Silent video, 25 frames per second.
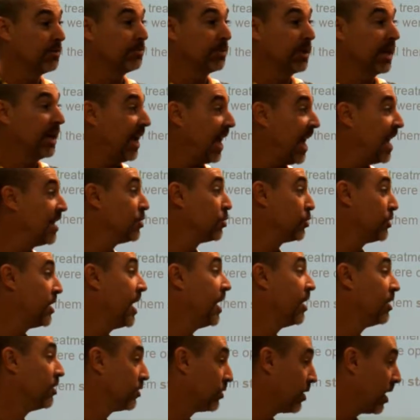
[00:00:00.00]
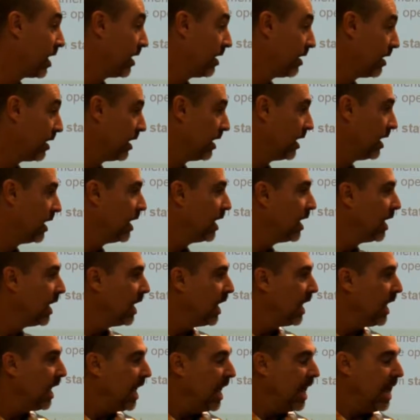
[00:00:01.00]
play heads or tails, right?
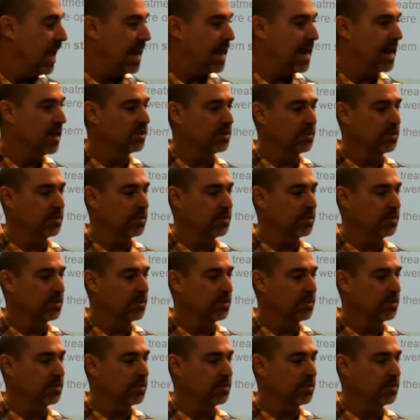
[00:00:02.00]
Now